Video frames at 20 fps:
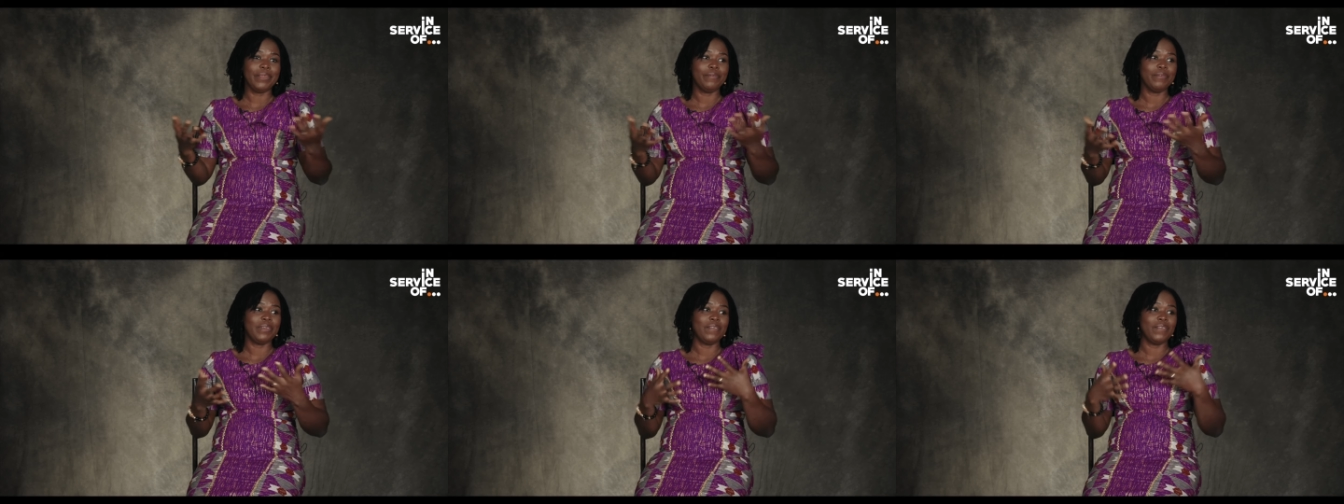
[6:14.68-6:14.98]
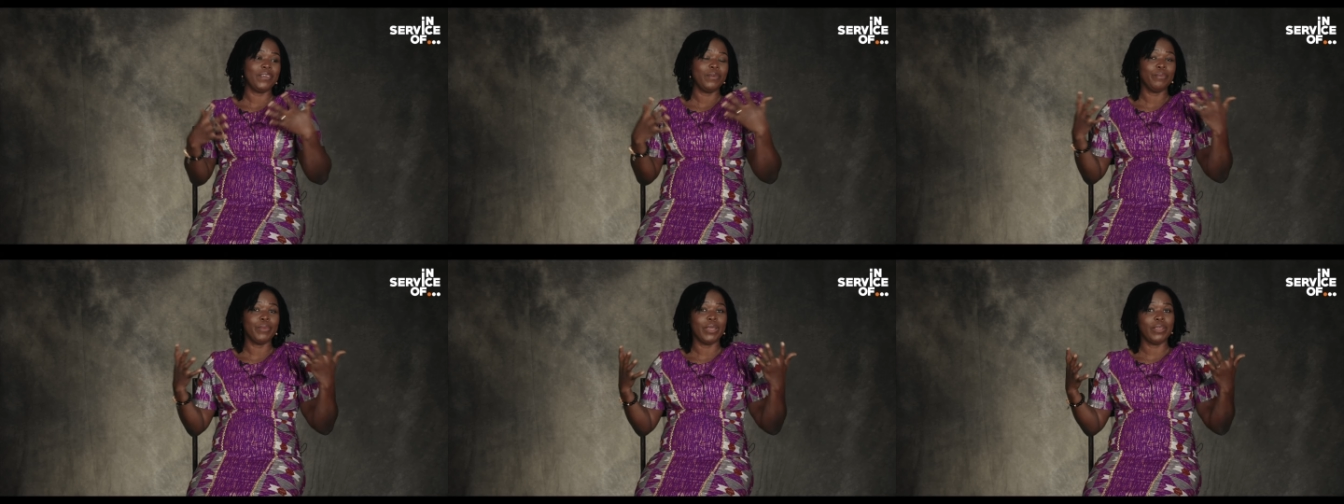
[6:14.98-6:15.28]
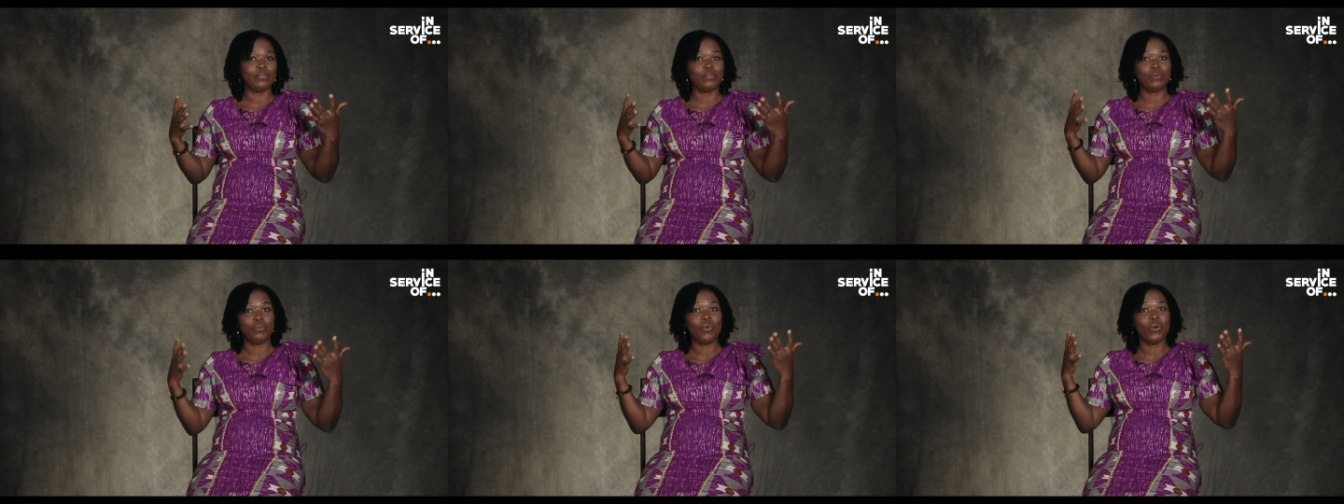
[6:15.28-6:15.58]
they've given
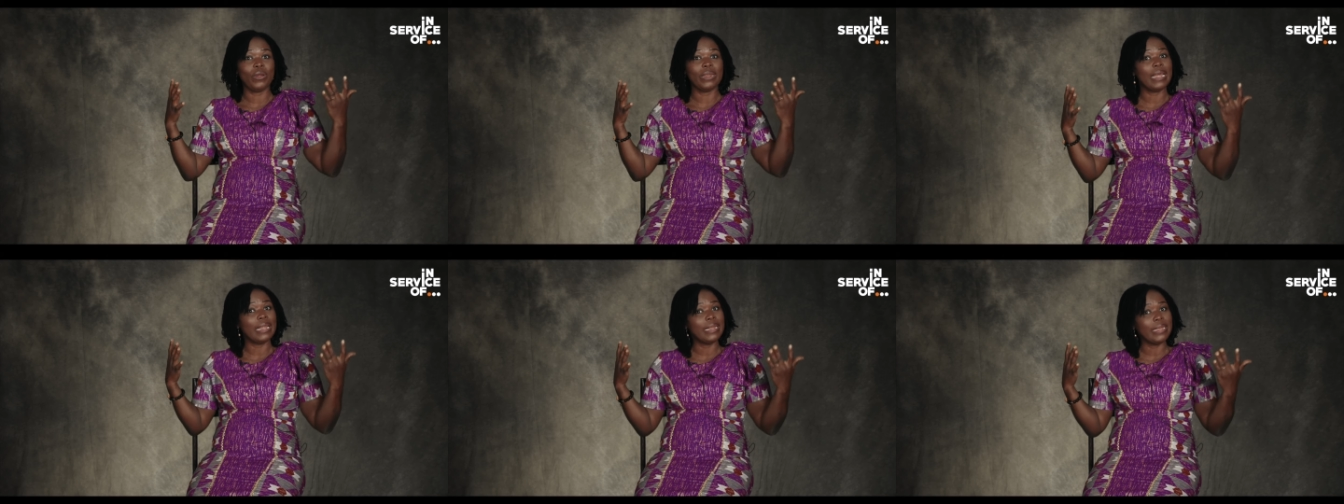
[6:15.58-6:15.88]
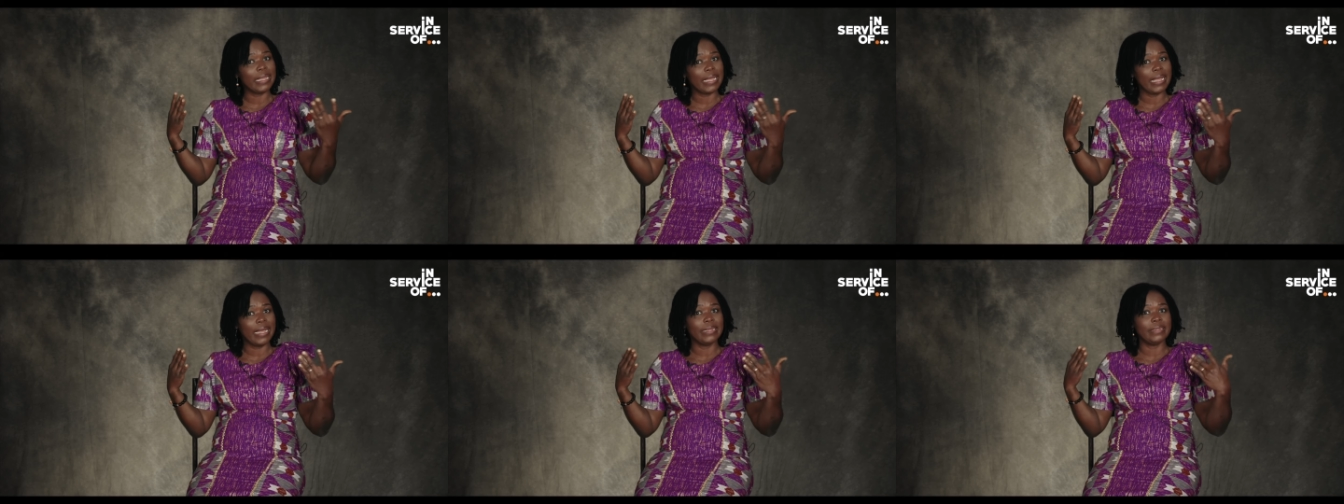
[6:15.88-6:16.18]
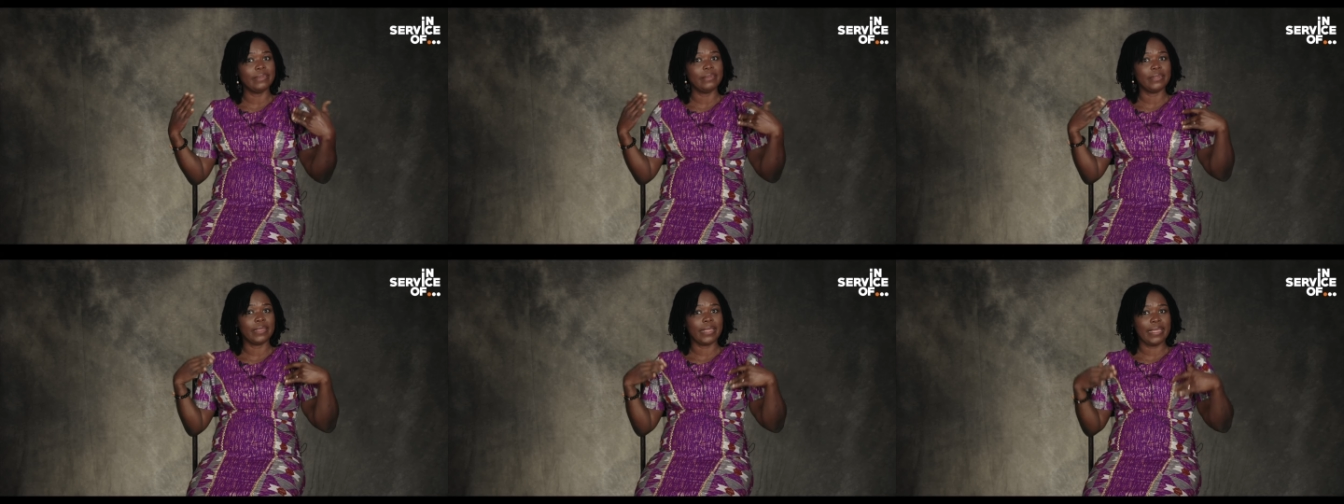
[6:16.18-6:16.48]
birth to more than they
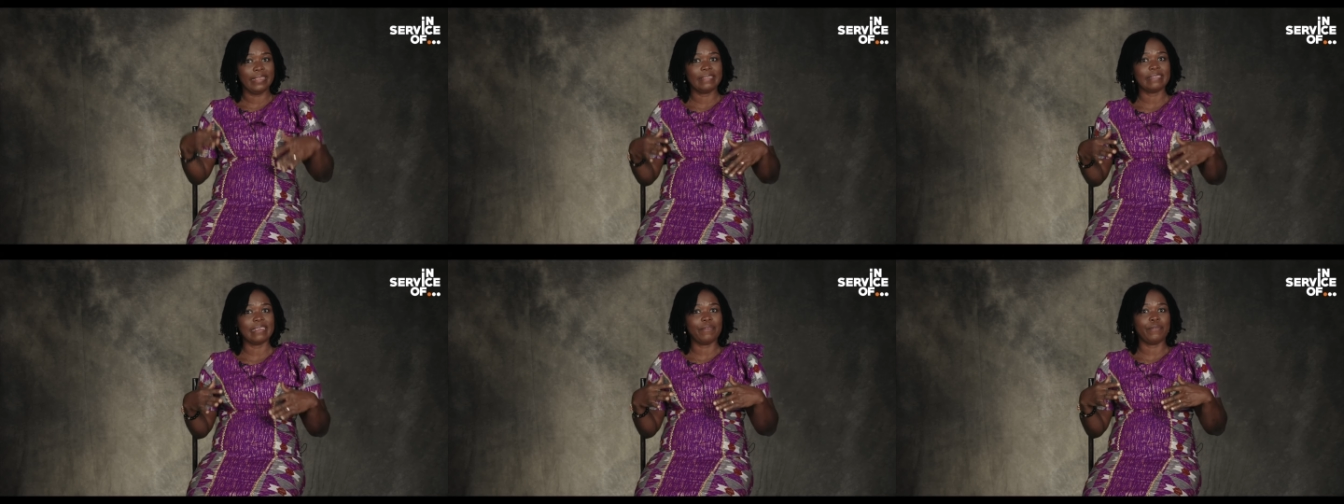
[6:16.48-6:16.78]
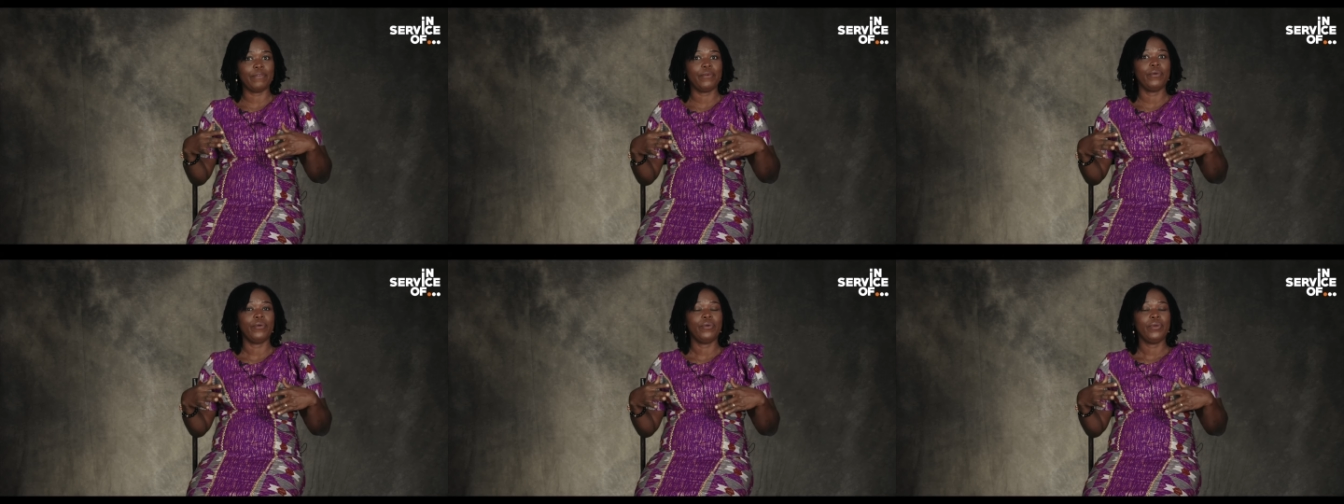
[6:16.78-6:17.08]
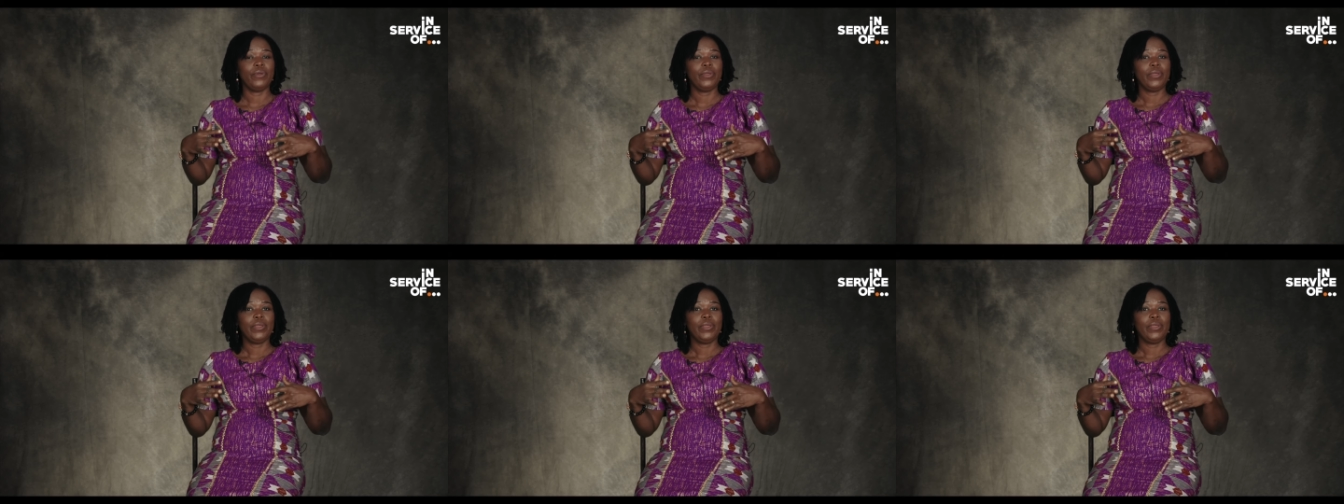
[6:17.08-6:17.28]
can cater for.